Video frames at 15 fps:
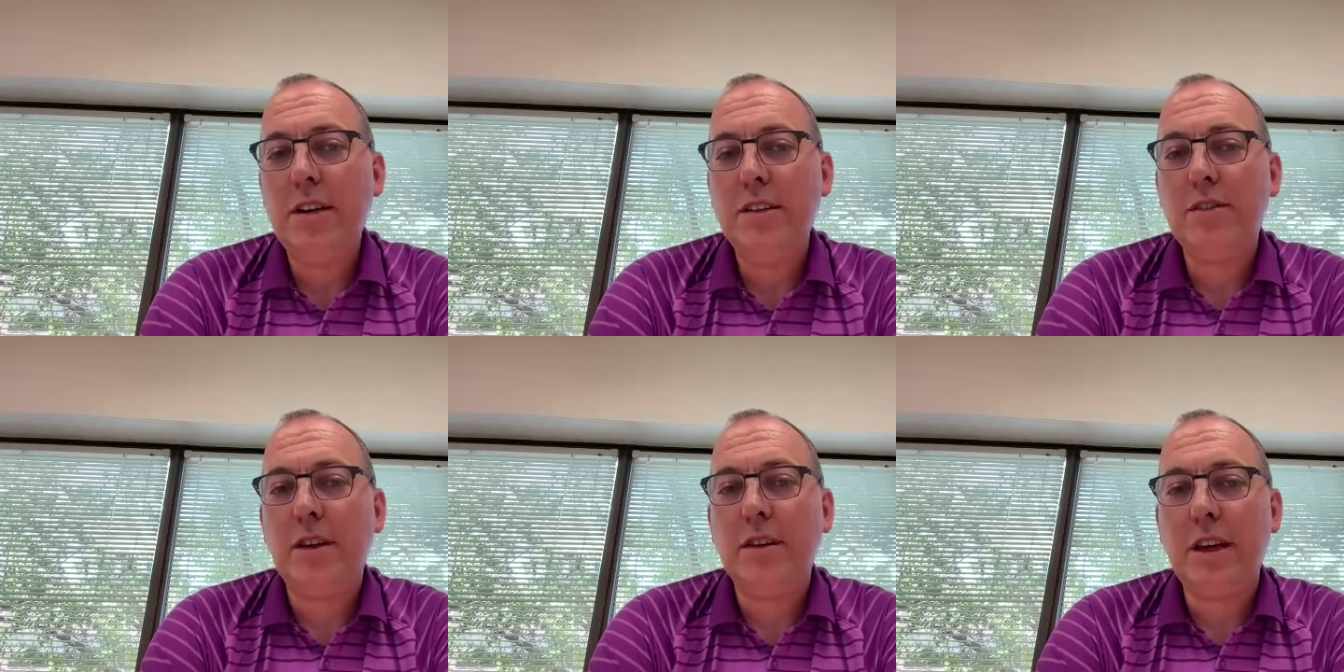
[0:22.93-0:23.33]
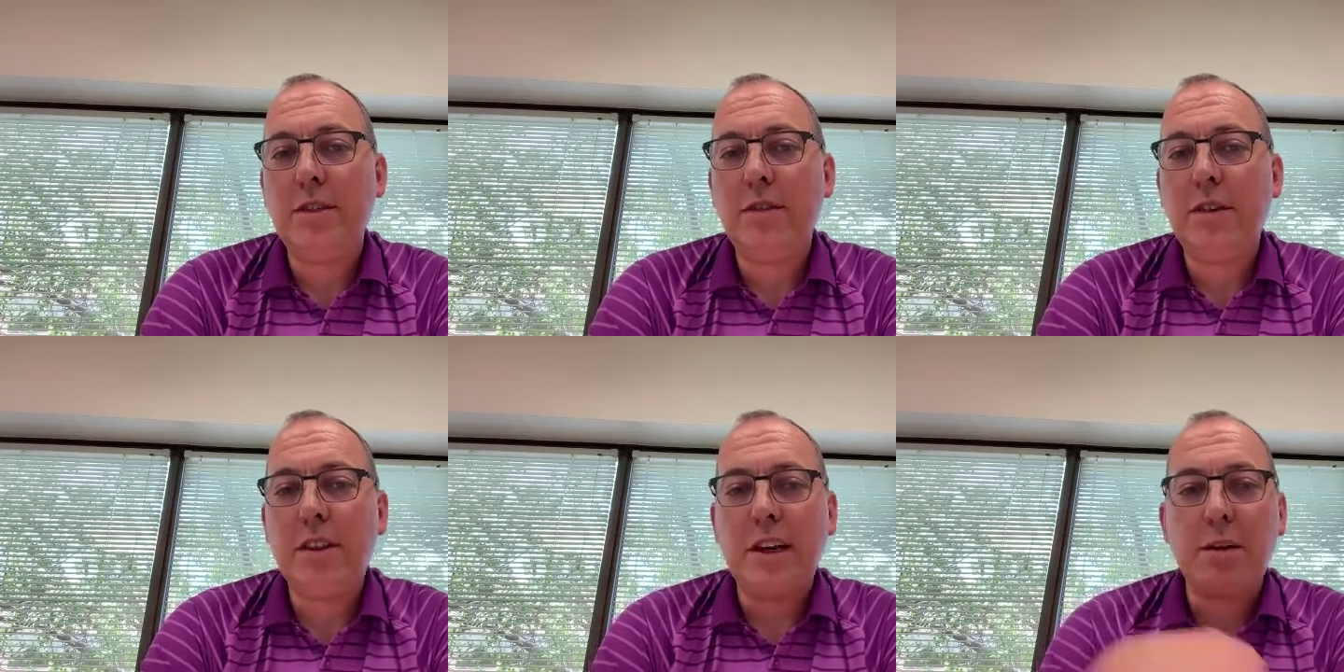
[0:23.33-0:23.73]
So I think if
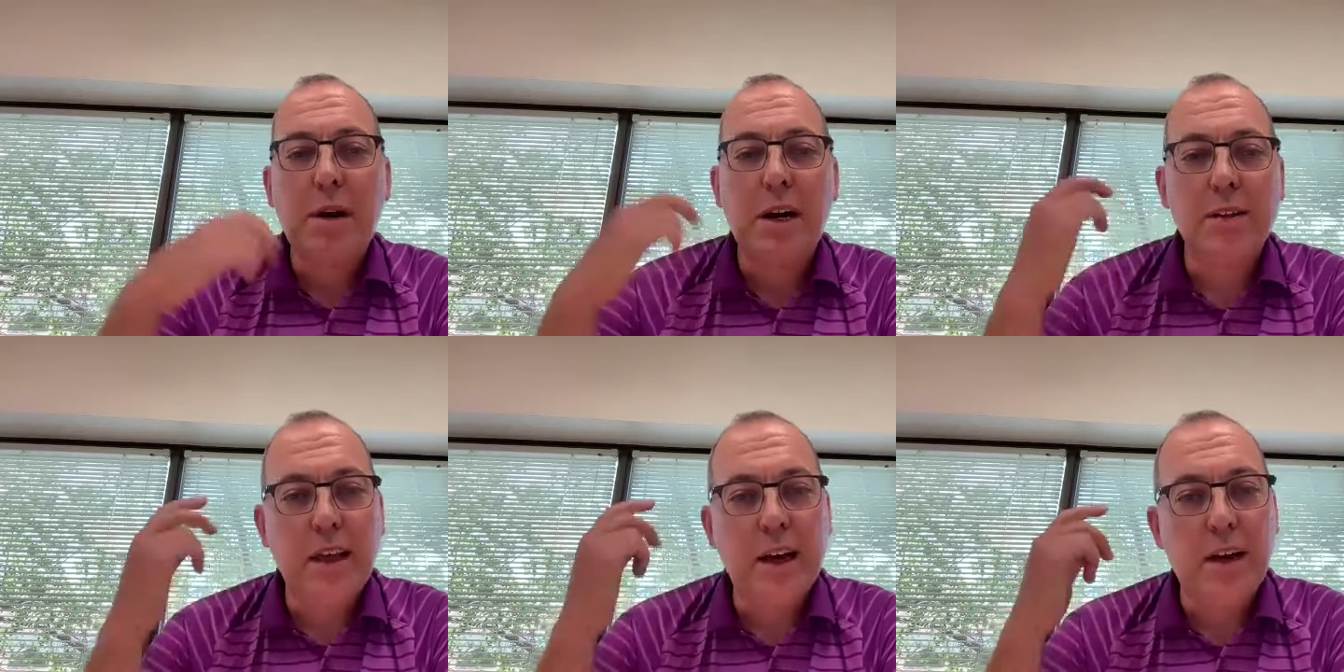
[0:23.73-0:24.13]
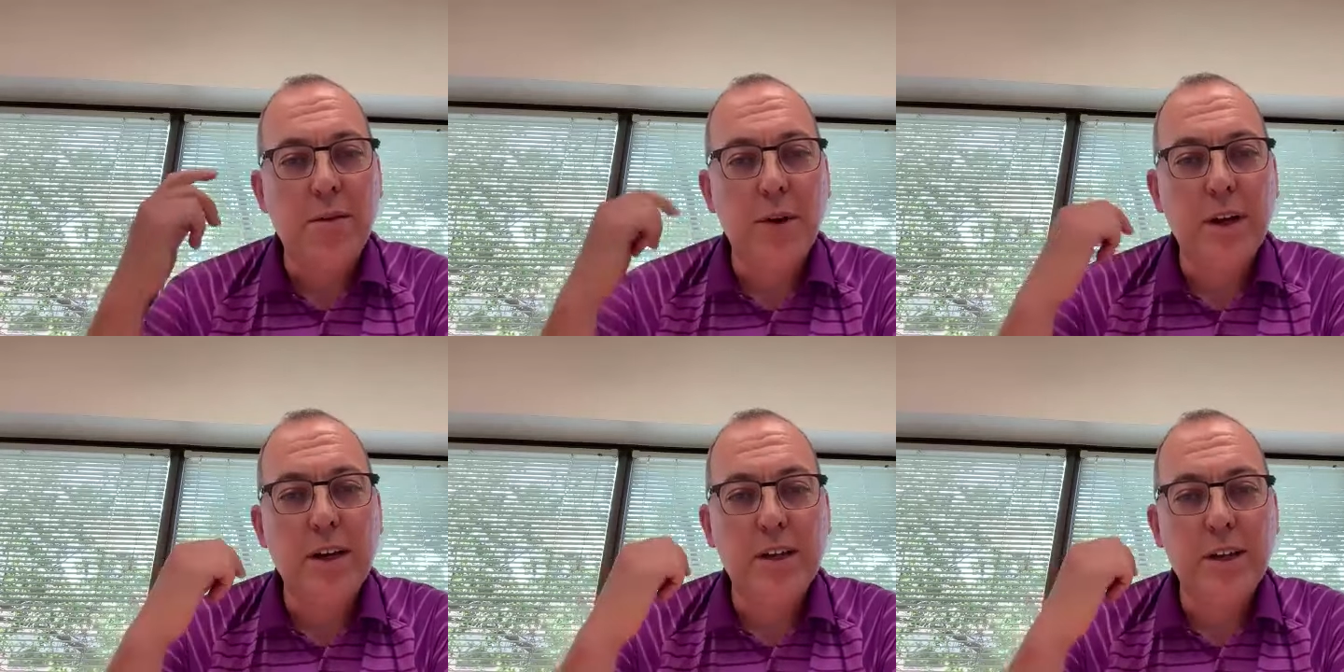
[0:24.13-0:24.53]
you think about that
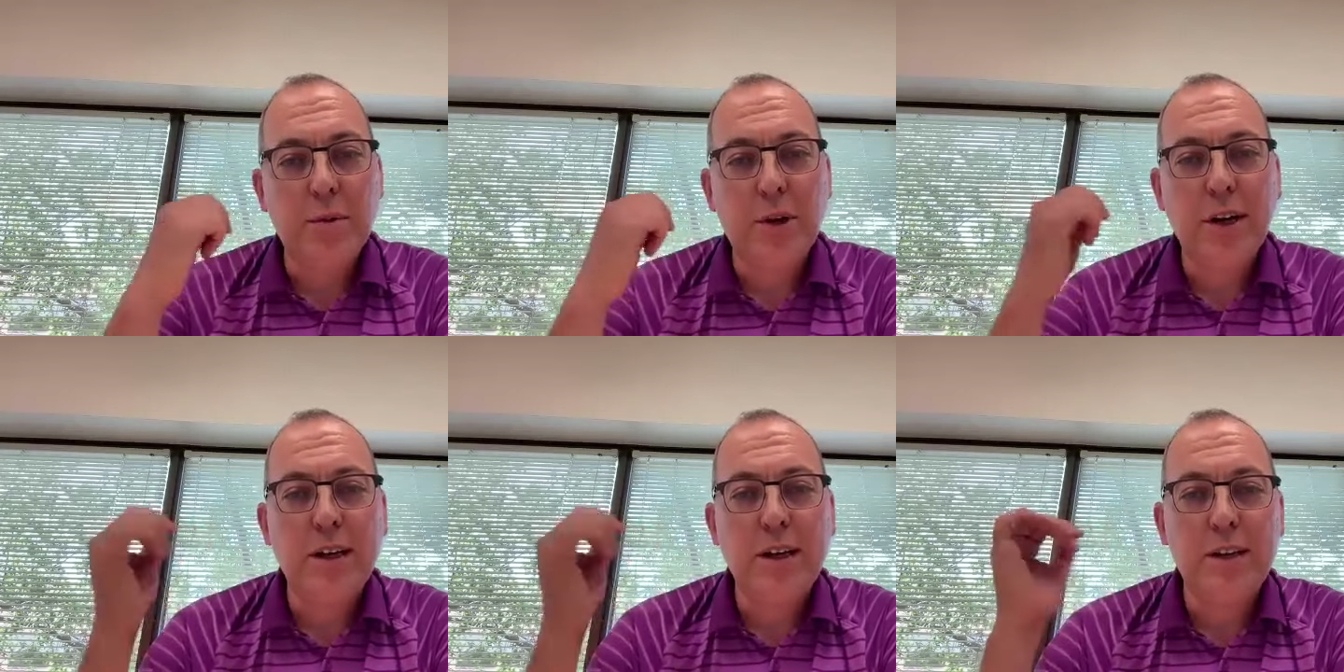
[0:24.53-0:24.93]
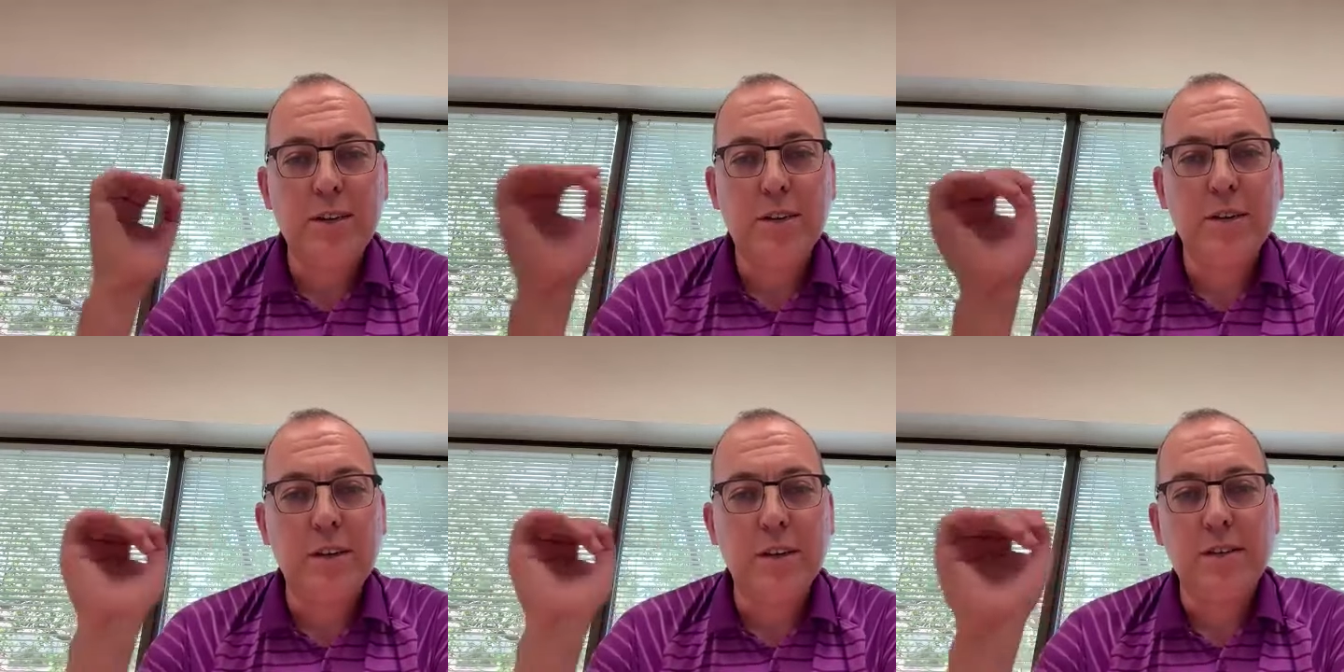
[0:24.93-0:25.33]
way in your brain,
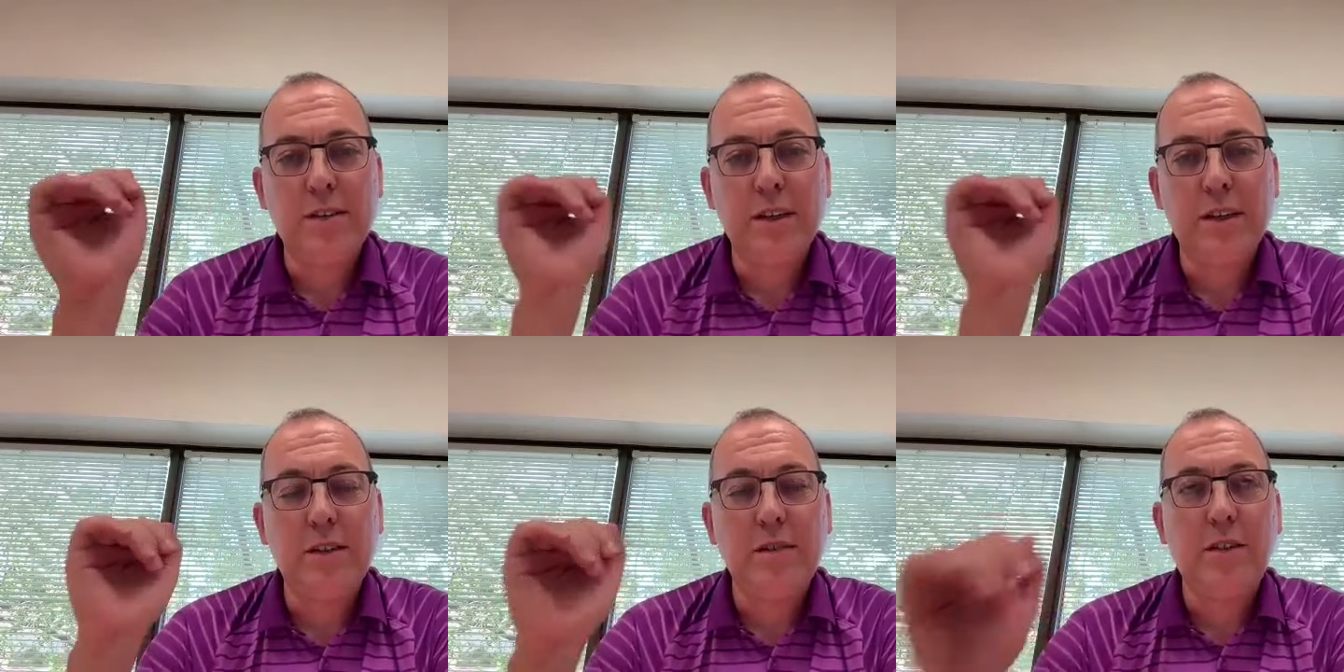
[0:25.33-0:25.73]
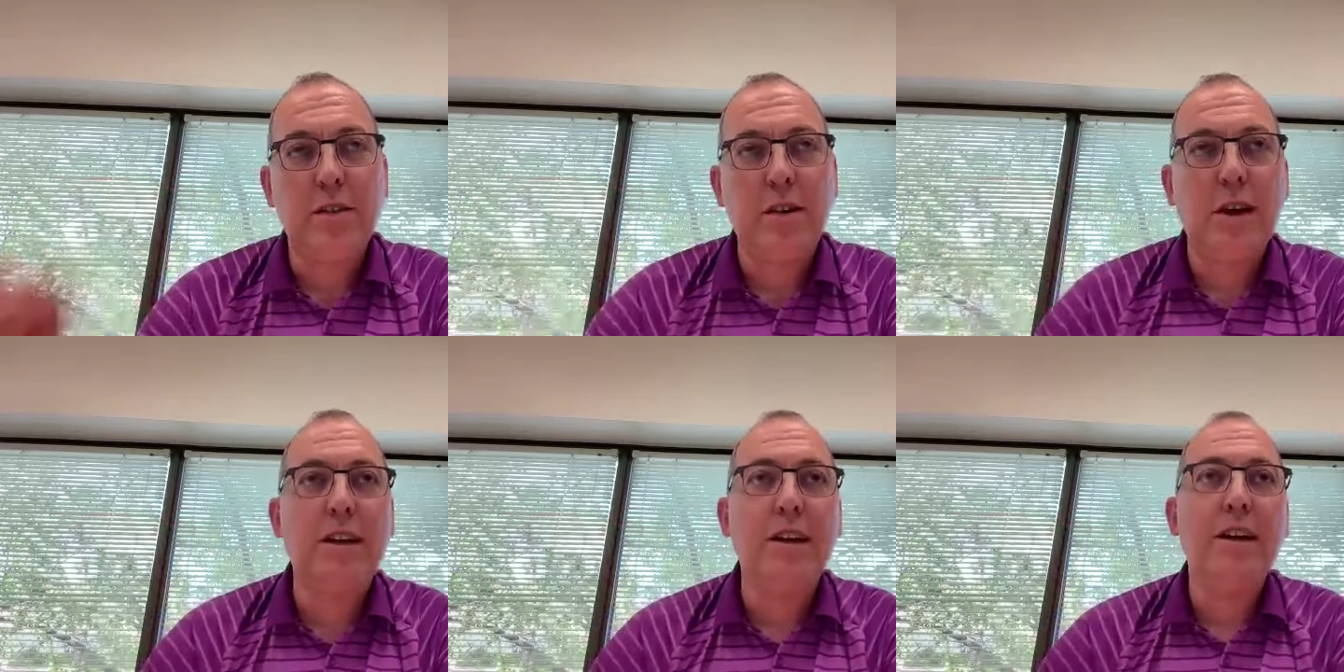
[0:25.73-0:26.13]
you'll see. So
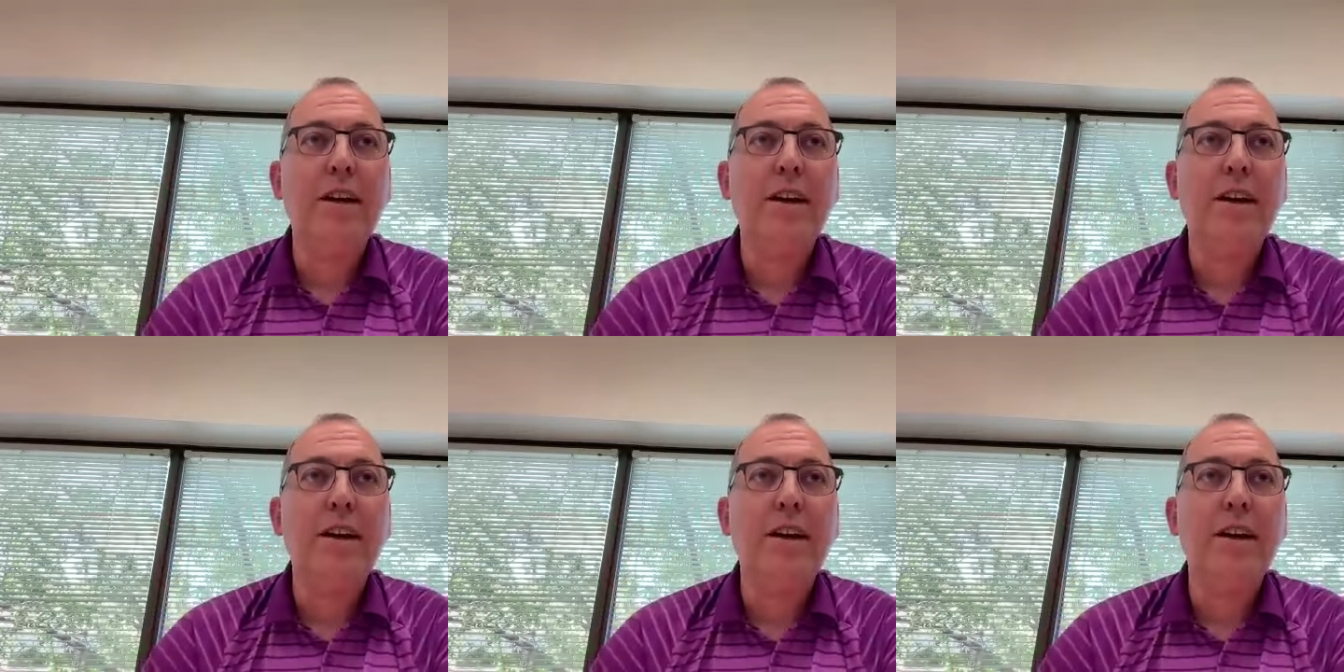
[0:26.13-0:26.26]
like